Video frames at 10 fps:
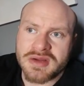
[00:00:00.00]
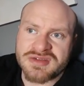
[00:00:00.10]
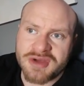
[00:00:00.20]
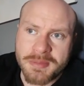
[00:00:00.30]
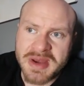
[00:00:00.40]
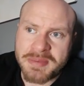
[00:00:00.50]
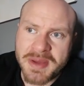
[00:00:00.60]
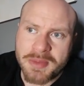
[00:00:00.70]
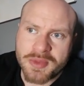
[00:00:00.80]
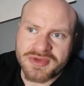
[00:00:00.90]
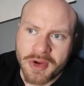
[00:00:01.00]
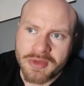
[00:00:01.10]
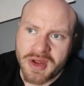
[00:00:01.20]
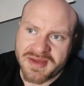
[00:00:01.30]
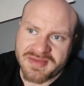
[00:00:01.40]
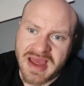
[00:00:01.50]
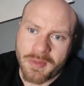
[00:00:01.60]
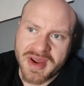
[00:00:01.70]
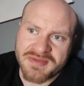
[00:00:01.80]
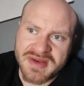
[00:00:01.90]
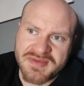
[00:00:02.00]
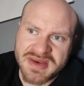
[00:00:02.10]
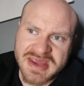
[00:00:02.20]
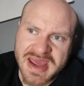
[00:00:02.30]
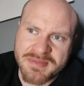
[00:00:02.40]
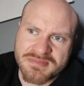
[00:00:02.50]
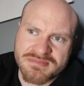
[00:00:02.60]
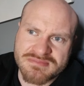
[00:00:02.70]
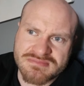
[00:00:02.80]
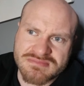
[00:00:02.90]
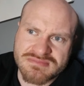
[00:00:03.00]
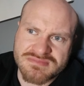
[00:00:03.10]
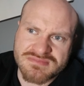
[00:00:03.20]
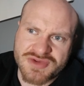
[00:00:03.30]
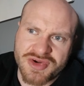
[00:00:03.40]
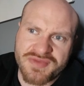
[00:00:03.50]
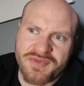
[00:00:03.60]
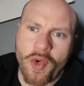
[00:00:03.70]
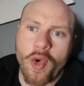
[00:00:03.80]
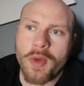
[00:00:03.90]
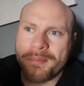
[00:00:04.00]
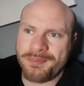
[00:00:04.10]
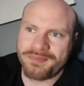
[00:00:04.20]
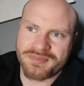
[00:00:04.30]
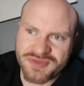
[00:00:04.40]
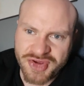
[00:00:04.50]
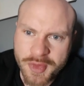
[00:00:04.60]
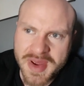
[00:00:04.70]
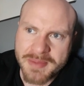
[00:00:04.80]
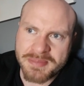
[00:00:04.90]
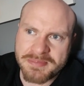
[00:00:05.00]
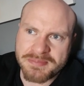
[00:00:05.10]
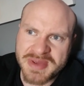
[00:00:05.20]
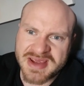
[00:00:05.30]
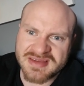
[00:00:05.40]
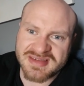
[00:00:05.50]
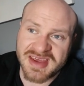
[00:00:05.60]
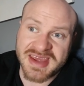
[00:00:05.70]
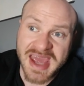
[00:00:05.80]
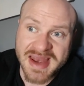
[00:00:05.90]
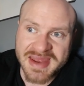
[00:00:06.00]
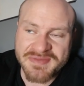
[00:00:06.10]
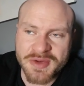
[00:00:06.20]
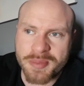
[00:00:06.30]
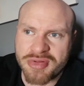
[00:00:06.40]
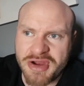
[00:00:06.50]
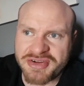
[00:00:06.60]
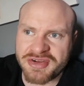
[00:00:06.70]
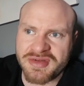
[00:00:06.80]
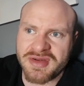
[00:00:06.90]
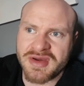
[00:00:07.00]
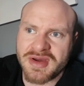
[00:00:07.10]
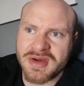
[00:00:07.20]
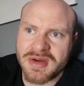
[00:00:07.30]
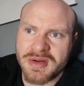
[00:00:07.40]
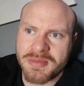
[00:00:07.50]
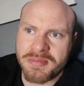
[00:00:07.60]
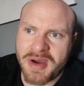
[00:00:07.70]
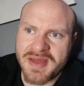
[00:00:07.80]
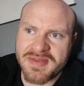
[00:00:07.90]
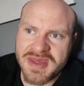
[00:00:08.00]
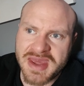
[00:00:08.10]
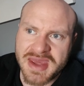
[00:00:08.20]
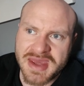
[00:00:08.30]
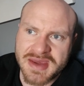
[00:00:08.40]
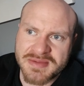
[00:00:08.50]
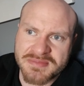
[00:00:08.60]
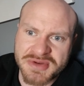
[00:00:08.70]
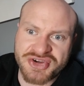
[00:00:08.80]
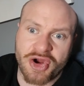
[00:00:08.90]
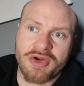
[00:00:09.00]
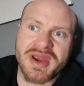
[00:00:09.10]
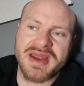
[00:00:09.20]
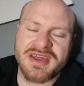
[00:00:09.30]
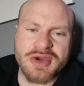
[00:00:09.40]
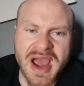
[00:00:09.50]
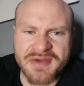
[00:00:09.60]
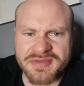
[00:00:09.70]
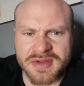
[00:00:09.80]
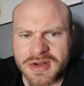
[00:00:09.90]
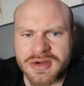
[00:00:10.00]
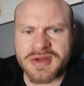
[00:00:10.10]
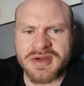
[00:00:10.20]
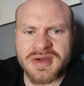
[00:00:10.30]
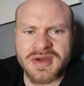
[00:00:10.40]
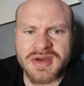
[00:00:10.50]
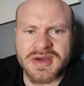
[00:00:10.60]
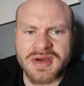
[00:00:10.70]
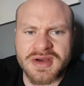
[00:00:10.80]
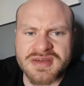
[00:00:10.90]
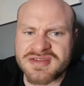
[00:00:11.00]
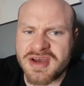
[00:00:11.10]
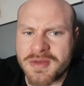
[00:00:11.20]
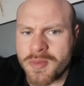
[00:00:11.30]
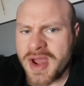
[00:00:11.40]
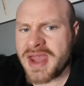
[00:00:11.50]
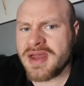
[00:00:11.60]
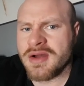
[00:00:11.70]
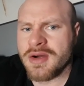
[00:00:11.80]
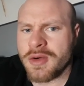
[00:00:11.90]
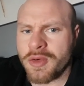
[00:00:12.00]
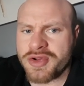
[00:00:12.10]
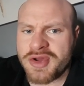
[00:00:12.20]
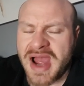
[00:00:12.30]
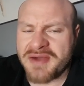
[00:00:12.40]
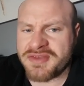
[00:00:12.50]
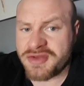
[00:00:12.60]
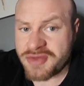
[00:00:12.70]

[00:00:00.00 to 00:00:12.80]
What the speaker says: So many people don't like that way of living yet conform to it because, again, they feel pressured by the majority that you have to look a certain way, or that you have to